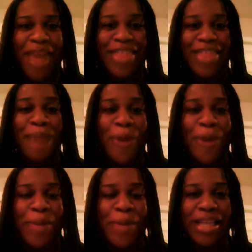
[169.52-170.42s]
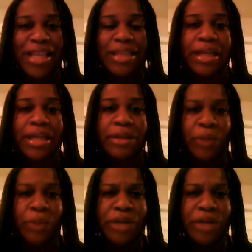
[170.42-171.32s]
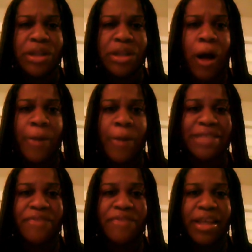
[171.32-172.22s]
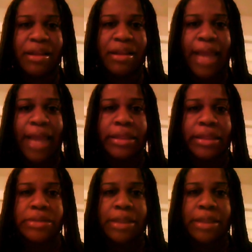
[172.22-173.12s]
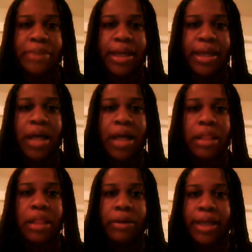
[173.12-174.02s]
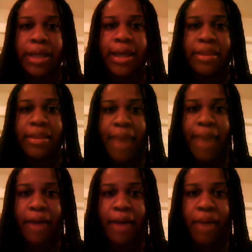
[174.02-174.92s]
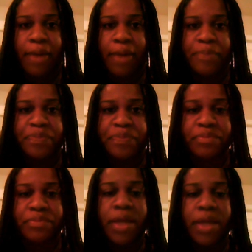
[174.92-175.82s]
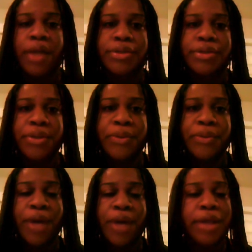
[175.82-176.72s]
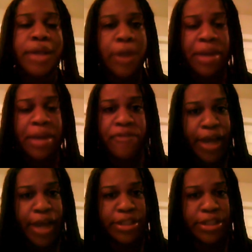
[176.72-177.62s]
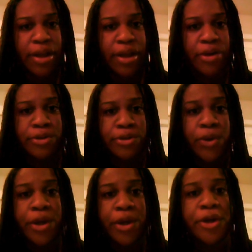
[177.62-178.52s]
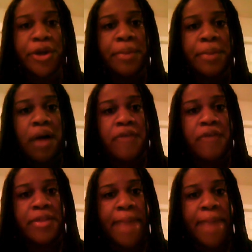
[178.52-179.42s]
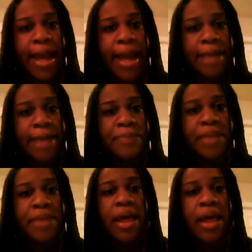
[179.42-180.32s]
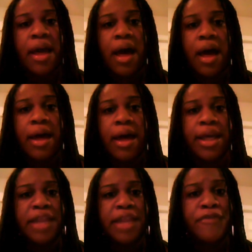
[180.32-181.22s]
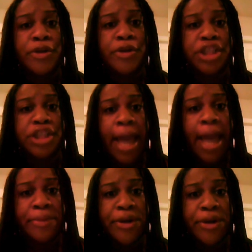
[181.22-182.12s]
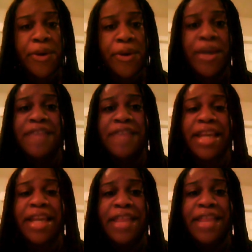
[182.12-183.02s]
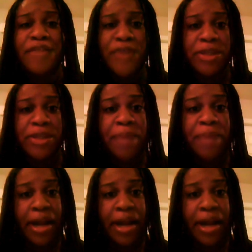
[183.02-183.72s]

at that moment, the reader should always feel like there's something lurking in the background. Two, don't be afraid to start your story or your book off with a bang. In the first chapter or even in the first